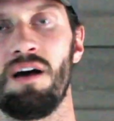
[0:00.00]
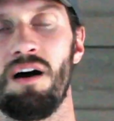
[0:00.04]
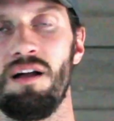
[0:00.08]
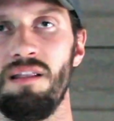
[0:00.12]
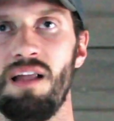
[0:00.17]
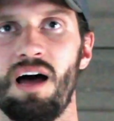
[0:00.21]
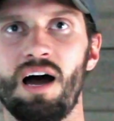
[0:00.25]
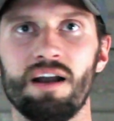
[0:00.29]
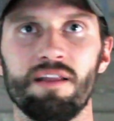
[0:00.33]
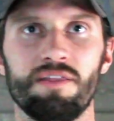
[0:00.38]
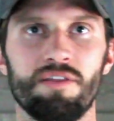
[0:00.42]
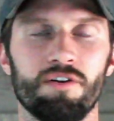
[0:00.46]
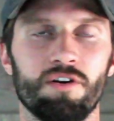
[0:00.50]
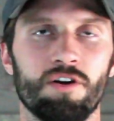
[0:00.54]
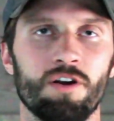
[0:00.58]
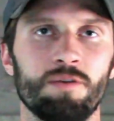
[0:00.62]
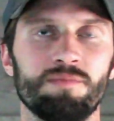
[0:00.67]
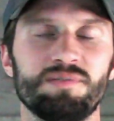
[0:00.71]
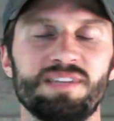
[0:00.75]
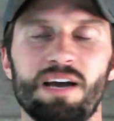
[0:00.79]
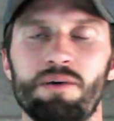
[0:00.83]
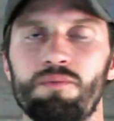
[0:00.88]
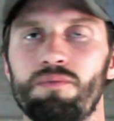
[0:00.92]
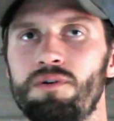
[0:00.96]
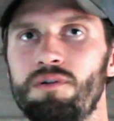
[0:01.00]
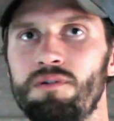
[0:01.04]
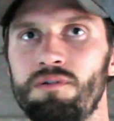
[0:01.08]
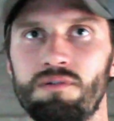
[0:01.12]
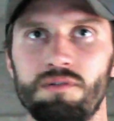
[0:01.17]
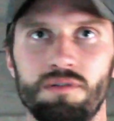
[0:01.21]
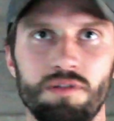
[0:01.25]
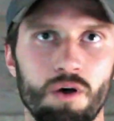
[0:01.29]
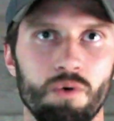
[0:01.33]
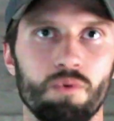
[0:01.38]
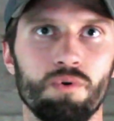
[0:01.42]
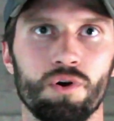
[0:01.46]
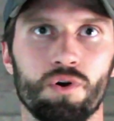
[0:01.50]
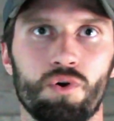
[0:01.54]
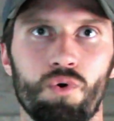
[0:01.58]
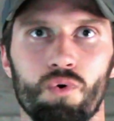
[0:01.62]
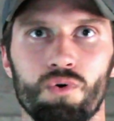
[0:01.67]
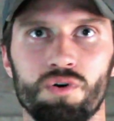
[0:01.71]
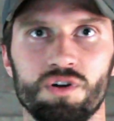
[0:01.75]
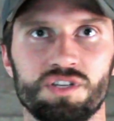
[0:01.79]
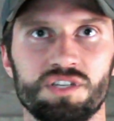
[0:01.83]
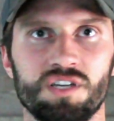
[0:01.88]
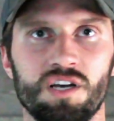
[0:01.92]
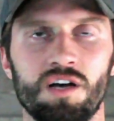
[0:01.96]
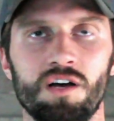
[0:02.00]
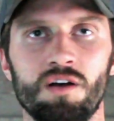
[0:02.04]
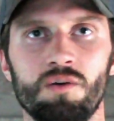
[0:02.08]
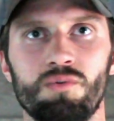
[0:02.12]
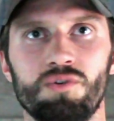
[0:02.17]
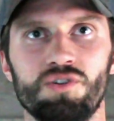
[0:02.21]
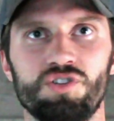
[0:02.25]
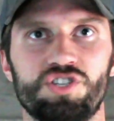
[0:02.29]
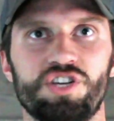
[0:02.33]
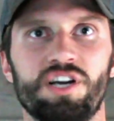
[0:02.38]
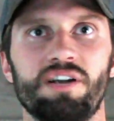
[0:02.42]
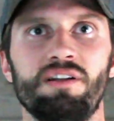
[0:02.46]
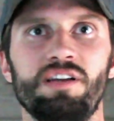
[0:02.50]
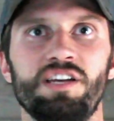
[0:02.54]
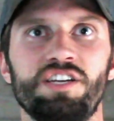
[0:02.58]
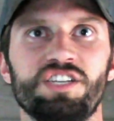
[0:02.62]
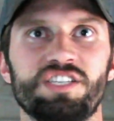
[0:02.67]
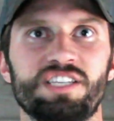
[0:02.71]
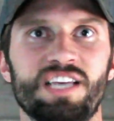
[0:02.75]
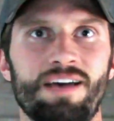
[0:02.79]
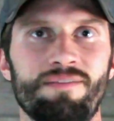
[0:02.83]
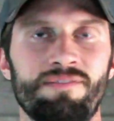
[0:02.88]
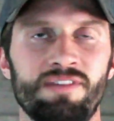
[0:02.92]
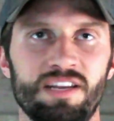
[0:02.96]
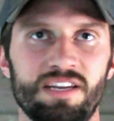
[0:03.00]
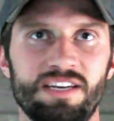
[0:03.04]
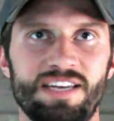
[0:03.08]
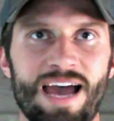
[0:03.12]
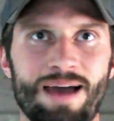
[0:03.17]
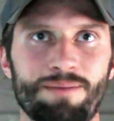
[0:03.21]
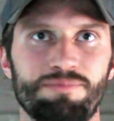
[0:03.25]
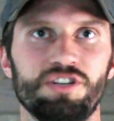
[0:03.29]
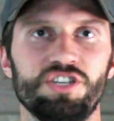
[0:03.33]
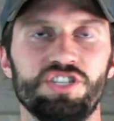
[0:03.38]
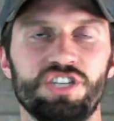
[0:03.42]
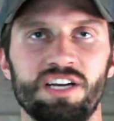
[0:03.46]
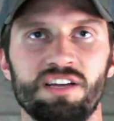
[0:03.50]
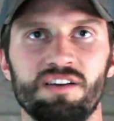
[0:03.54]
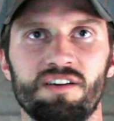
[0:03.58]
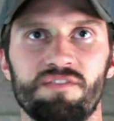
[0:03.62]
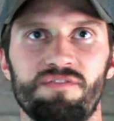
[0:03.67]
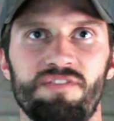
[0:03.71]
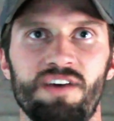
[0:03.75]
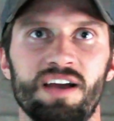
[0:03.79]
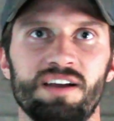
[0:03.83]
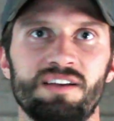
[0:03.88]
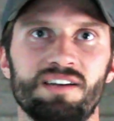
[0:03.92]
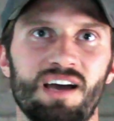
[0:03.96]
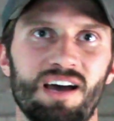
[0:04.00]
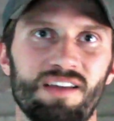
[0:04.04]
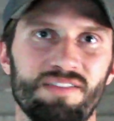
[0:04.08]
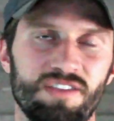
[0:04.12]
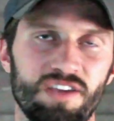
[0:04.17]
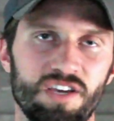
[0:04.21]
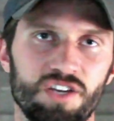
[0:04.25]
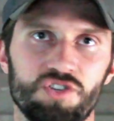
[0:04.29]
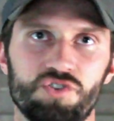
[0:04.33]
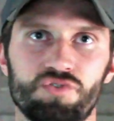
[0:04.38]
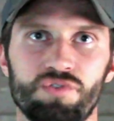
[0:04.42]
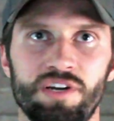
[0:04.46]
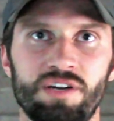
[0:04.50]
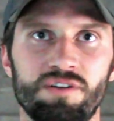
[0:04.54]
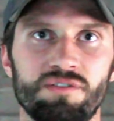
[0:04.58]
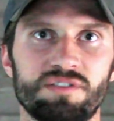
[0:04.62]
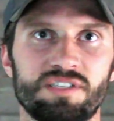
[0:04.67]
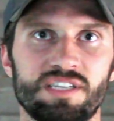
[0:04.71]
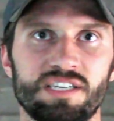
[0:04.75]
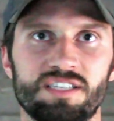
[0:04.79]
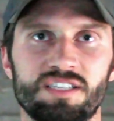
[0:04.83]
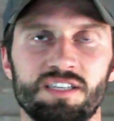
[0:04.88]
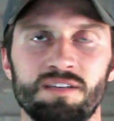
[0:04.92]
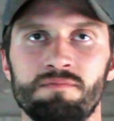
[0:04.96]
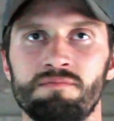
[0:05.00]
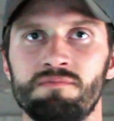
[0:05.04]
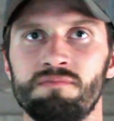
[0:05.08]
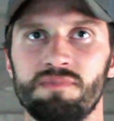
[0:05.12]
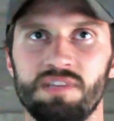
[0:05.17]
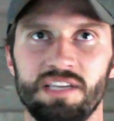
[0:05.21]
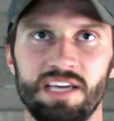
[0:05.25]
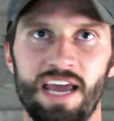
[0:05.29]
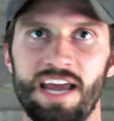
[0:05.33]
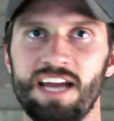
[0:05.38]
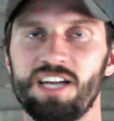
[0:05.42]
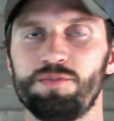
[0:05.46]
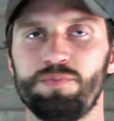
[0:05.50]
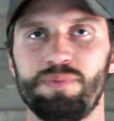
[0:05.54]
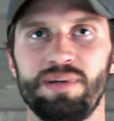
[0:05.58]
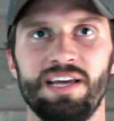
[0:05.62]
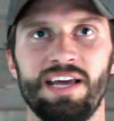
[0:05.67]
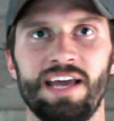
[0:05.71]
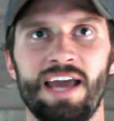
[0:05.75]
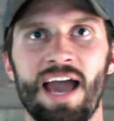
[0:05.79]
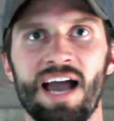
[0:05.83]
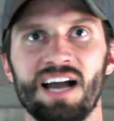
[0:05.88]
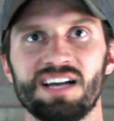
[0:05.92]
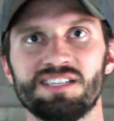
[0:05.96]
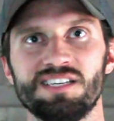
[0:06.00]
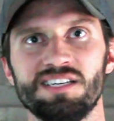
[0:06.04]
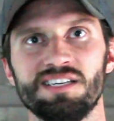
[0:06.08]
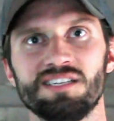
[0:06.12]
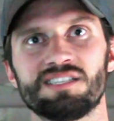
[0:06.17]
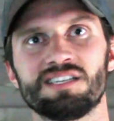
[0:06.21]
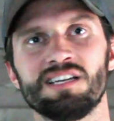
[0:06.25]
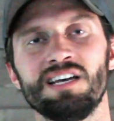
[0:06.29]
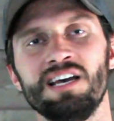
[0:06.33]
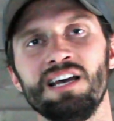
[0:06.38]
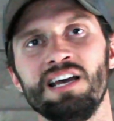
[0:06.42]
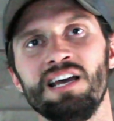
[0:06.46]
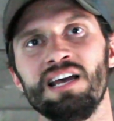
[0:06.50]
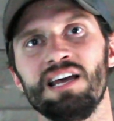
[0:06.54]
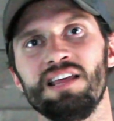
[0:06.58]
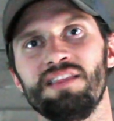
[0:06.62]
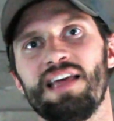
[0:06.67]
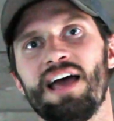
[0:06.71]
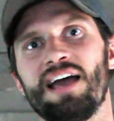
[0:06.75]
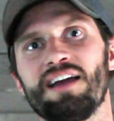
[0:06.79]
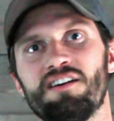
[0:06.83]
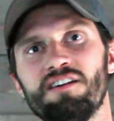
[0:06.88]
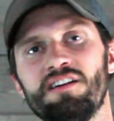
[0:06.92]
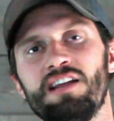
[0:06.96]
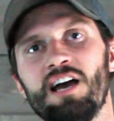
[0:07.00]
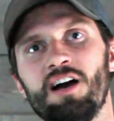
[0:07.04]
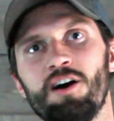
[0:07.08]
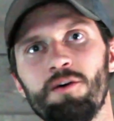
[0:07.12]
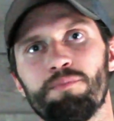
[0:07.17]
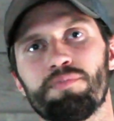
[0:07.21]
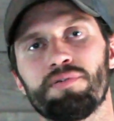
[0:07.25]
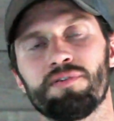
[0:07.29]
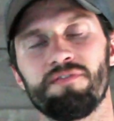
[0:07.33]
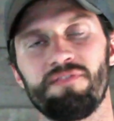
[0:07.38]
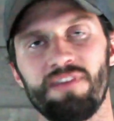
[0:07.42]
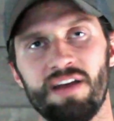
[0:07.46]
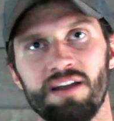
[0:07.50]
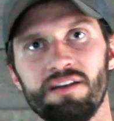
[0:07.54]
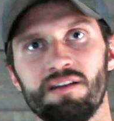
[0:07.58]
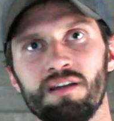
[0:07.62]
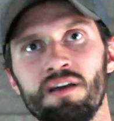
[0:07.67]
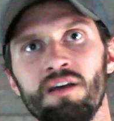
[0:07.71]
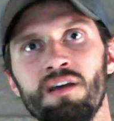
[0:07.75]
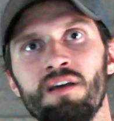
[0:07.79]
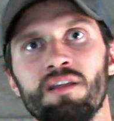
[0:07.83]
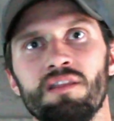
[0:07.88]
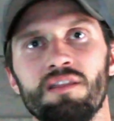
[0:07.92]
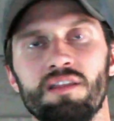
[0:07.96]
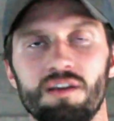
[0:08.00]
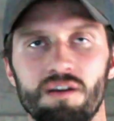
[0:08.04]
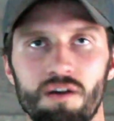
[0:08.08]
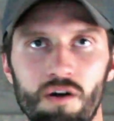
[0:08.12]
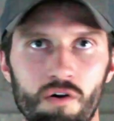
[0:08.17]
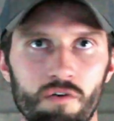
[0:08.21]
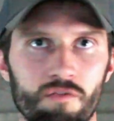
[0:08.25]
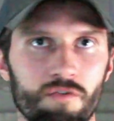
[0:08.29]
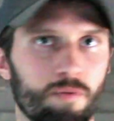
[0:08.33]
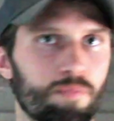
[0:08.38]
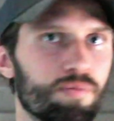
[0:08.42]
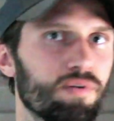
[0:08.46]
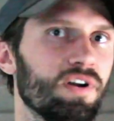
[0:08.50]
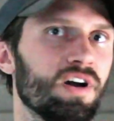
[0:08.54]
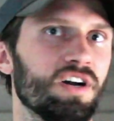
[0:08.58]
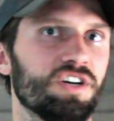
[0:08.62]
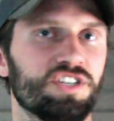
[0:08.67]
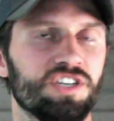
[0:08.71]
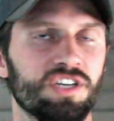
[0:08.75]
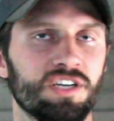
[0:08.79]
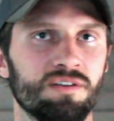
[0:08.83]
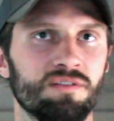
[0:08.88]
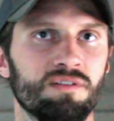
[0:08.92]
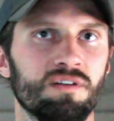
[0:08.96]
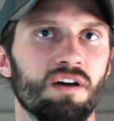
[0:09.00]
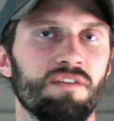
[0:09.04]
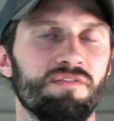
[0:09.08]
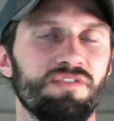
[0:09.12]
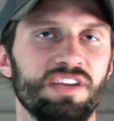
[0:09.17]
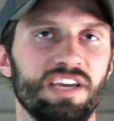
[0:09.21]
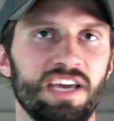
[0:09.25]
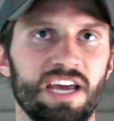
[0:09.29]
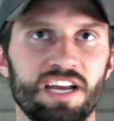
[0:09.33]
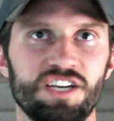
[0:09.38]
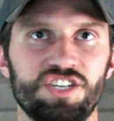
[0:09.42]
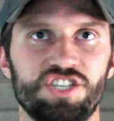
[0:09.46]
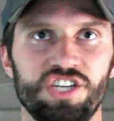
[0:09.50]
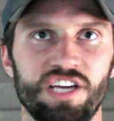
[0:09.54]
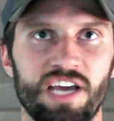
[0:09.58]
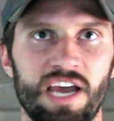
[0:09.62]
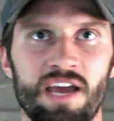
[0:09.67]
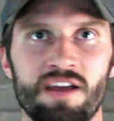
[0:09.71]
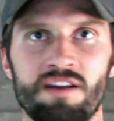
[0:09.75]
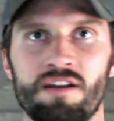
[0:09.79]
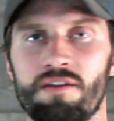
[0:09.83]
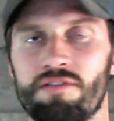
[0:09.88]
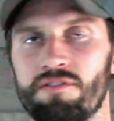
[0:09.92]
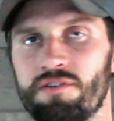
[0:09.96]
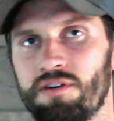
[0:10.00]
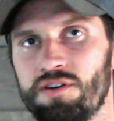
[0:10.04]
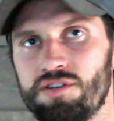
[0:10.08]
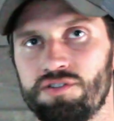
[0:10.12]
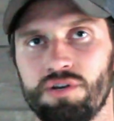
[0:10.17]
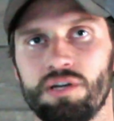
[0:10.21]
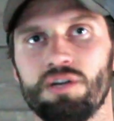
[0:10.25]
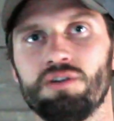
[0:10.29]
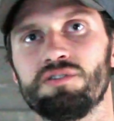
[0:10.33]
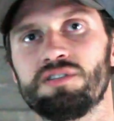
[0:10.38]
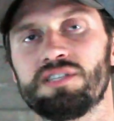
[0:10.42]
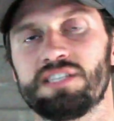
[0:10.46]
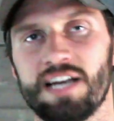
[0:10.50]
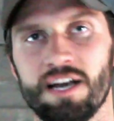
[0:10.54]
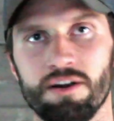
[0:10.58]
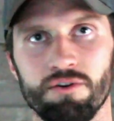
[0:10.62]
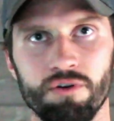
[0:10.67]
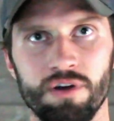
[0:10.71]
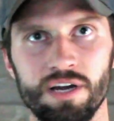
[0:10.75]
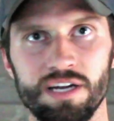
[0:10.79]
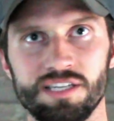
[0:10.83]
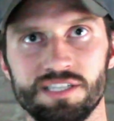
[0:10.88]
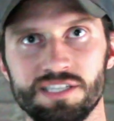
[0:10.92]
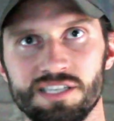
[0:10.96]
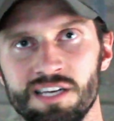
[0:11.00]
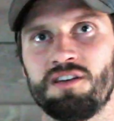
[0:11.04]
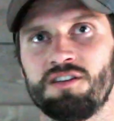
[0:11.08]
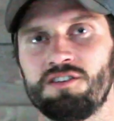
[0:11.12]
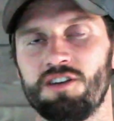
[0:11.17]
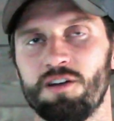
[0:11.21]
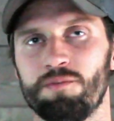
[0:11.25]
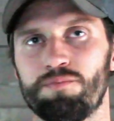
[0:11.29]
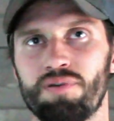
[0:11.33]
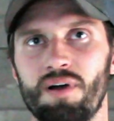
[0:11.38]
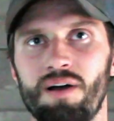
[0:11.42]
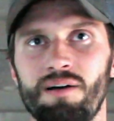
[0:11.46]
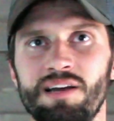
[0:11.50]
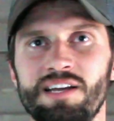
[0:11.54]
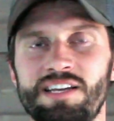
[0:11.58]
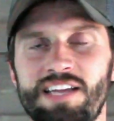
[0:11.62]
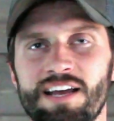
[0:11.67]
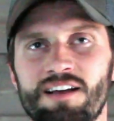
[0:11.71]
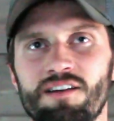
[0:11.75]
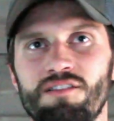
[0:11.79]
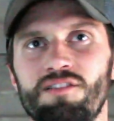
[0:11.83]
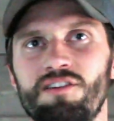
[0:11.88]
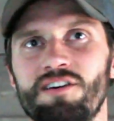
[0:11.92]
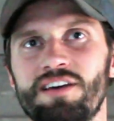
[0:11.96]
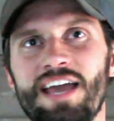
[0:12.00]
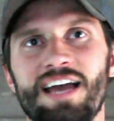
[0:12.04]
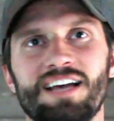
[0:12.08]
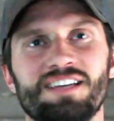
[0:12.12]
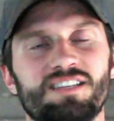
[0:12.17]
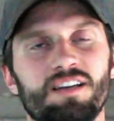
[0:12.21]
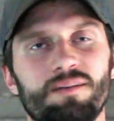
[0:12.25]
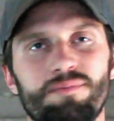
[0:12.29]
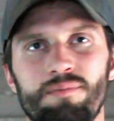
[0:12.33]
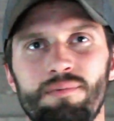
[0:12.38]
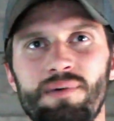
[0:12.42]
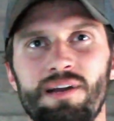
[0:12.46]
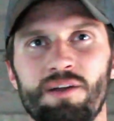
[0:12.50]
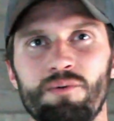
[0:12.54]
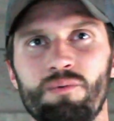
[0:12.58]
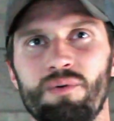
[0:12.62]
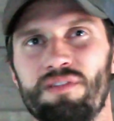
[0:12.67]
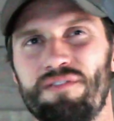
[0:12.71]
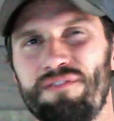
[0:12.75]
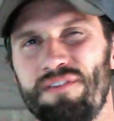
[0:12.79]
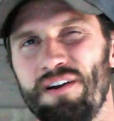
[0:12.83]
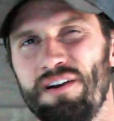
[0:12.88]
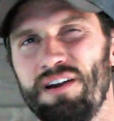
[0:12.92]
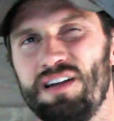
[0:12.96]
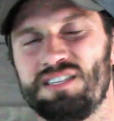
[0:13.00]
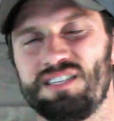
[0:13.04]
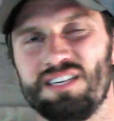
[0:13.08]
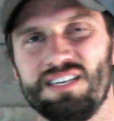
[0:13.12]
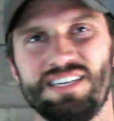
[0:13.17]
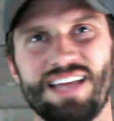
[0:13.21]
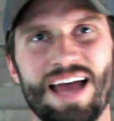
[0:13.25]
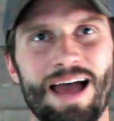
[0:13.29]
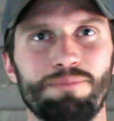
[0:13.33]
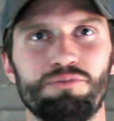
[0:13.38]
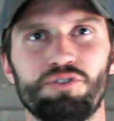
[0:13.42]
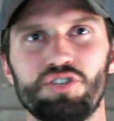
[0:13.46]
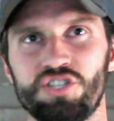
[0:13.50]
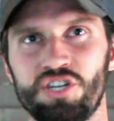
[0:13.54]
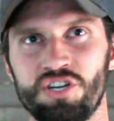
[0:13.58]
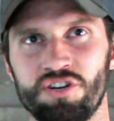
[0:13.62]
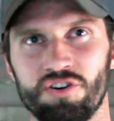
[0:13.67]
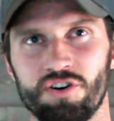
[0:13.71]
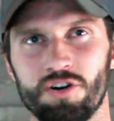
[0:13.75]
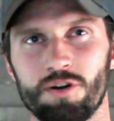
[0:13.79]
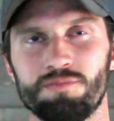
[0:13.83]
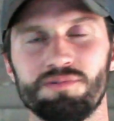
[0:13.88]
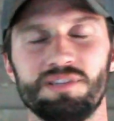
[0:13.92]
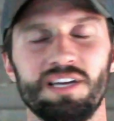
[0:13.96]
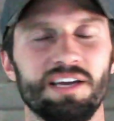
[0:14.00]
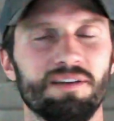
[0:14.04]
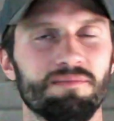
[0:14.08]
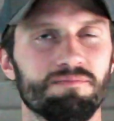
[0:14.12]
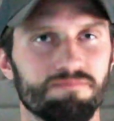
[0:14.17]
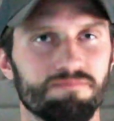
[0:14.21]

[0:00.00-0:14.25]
A lot of the herbs that will lower cortisol will generally just have an adaptogenic effect on the adrenal system, the HPA axis, and that could help prevent the overproduction of DHEA and other adrenal steroids. So I'd probably take a look at supplementing with various adaptogen herbs like